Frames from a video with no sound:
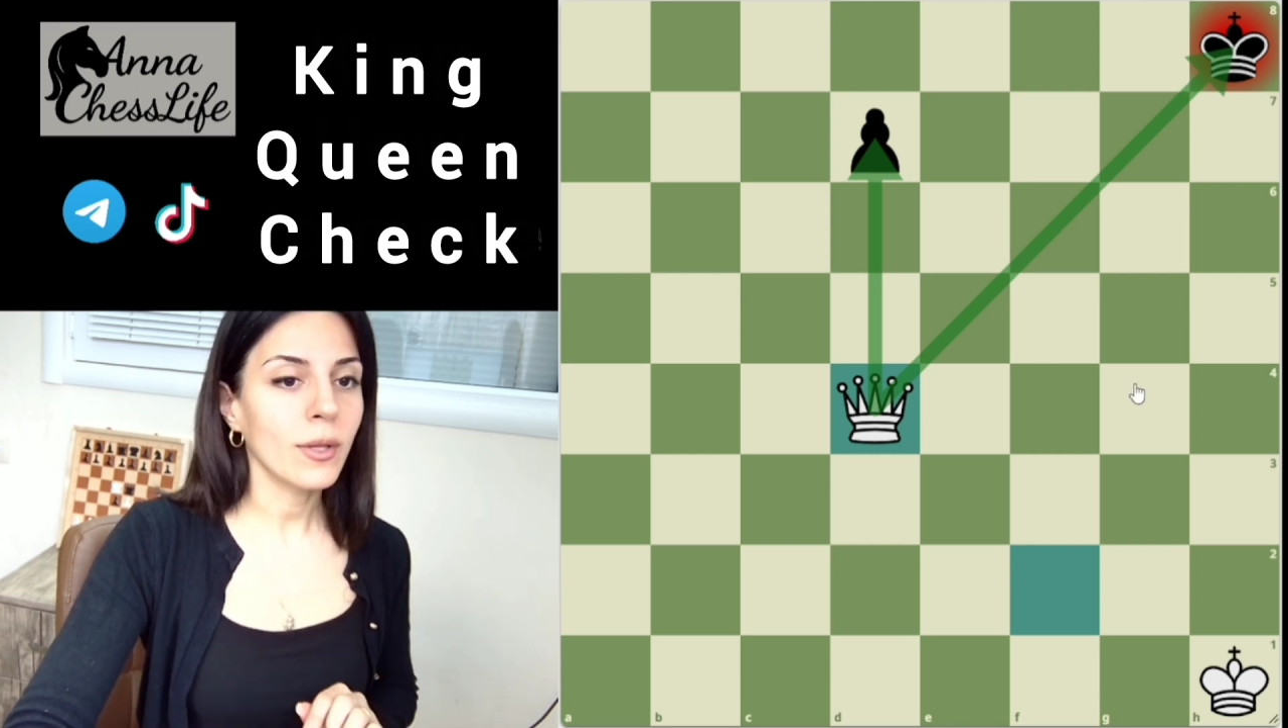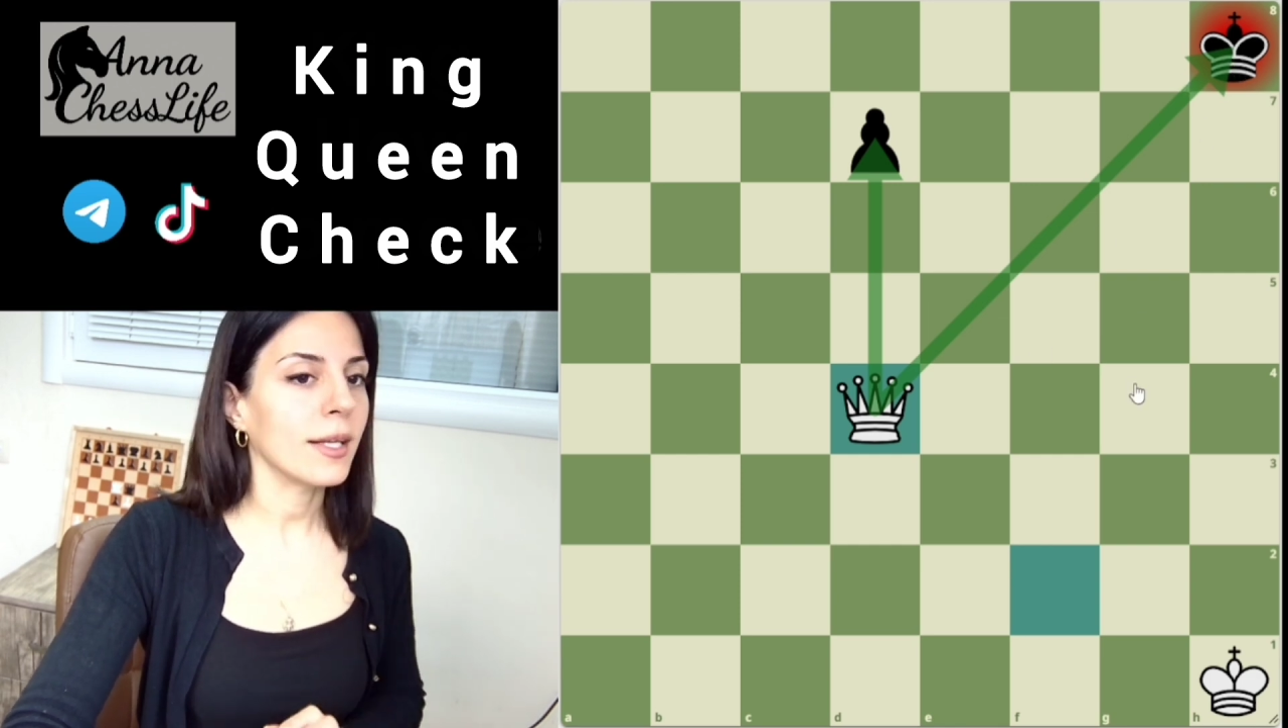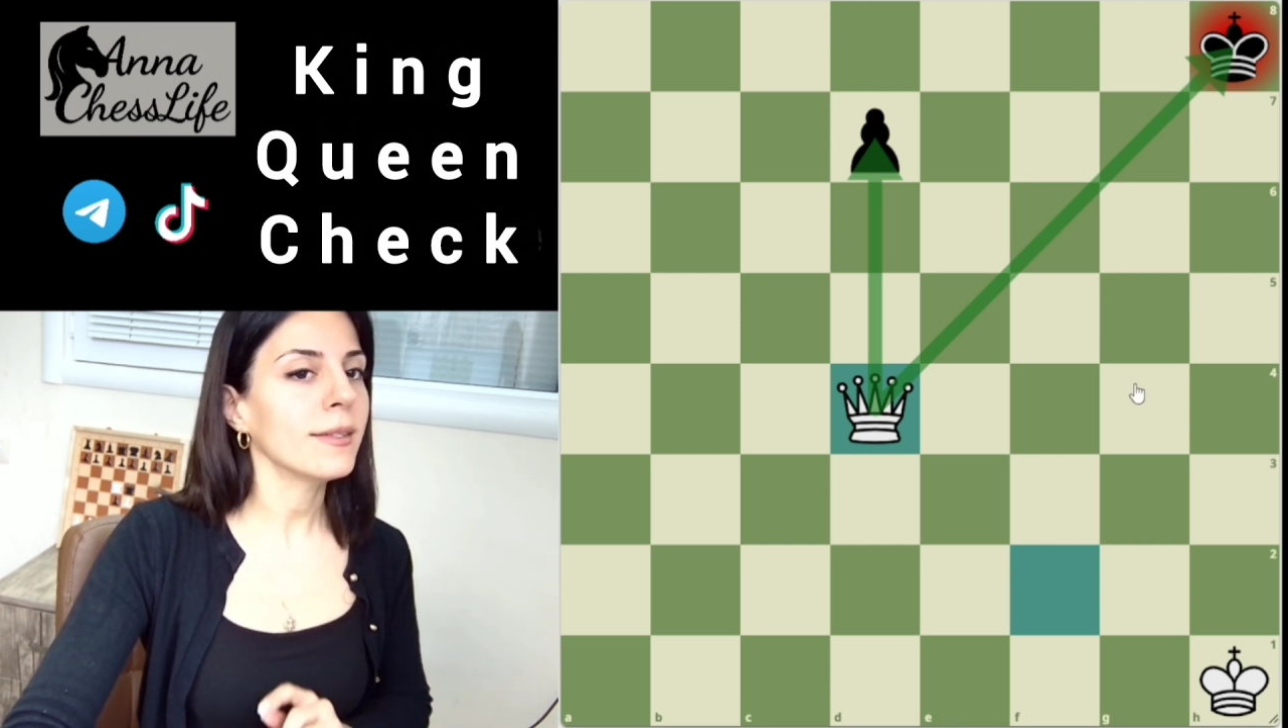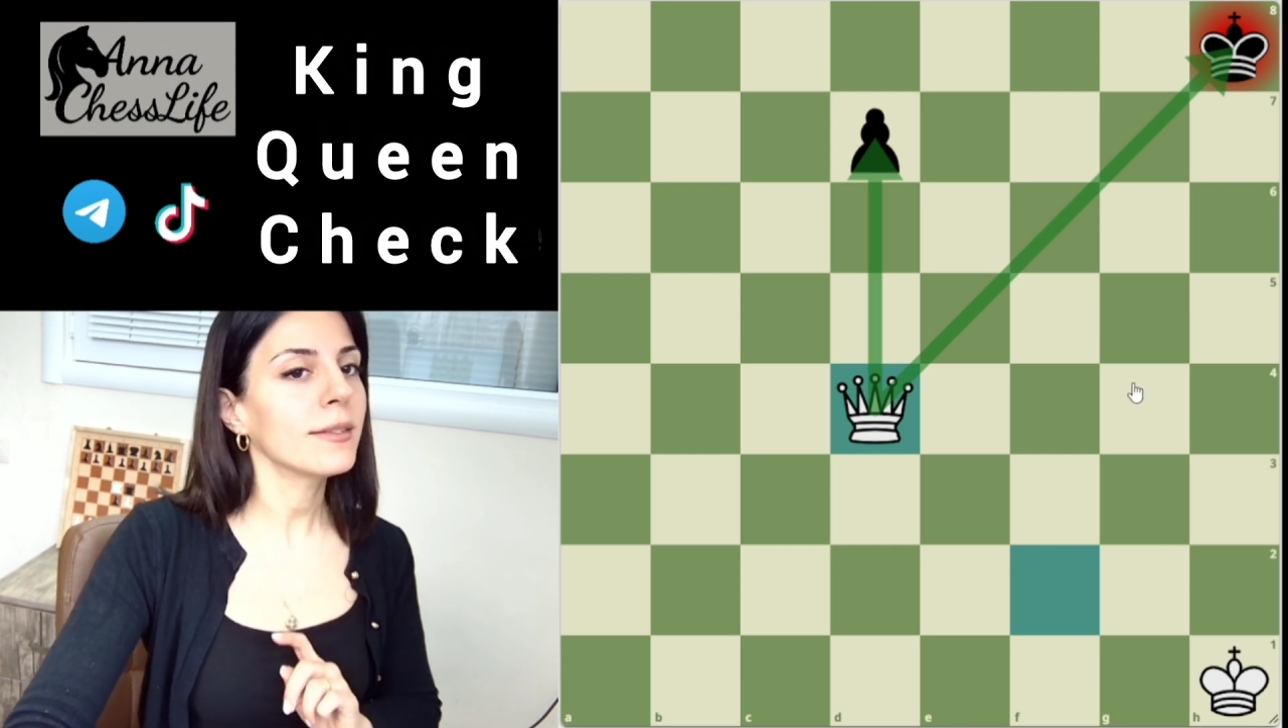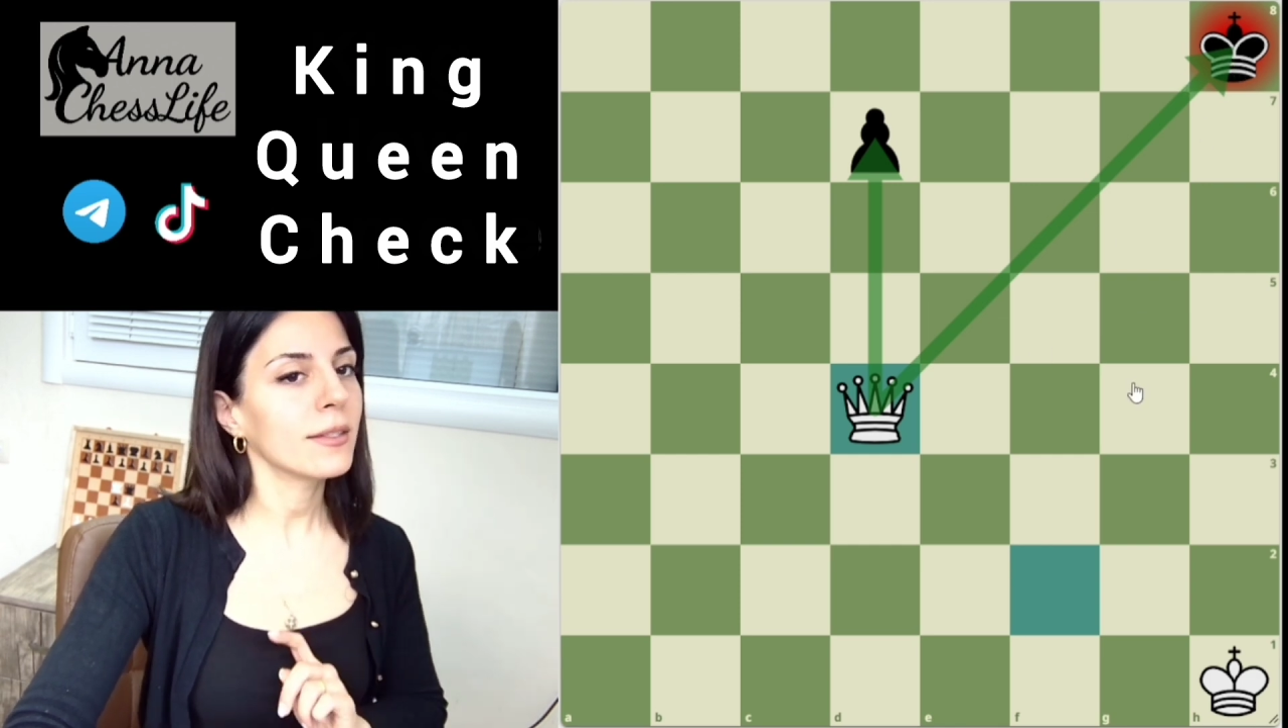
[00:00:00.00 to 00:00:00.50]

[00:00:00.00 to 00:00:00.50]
this